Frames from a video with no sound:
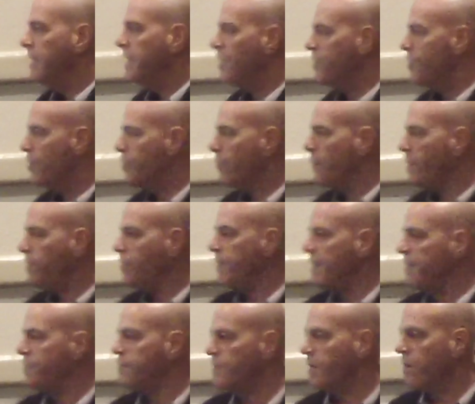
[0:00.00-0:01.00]
Now the three
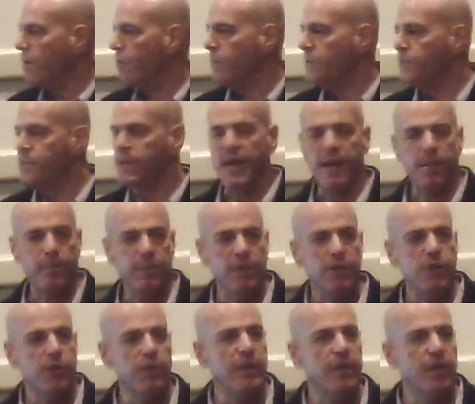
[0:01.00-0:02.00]
things that always
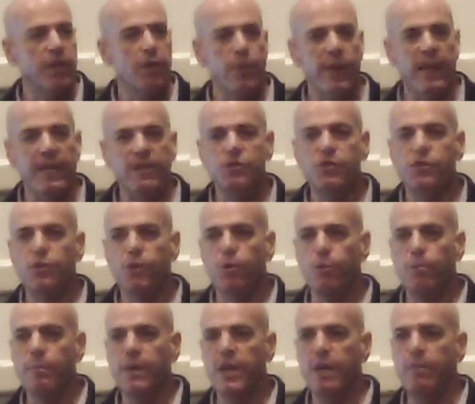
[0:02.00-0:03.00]
happen during a grand
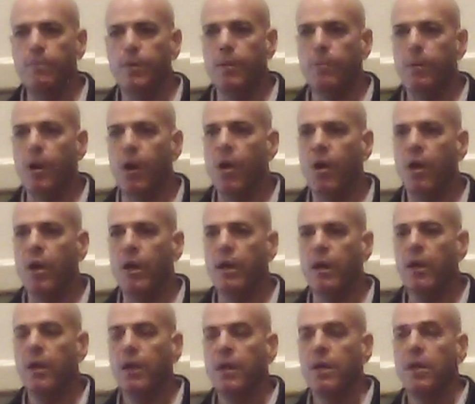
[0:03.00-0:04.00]
solar minimum
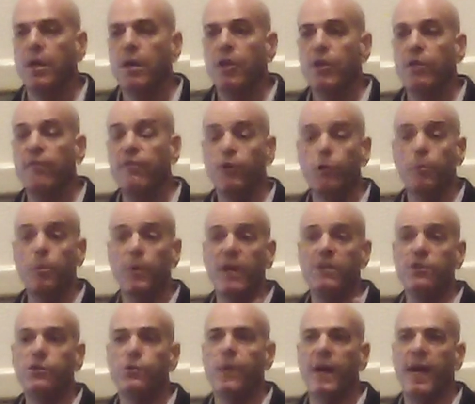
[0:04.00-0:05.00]
are the food
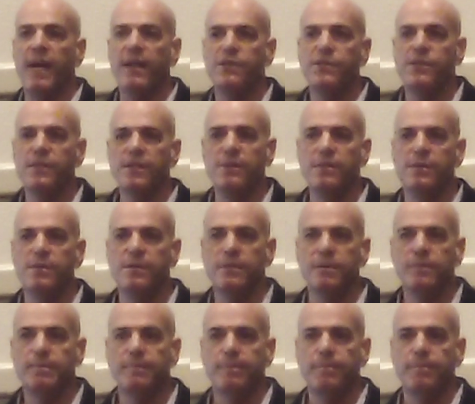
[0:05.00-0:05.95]
price rises,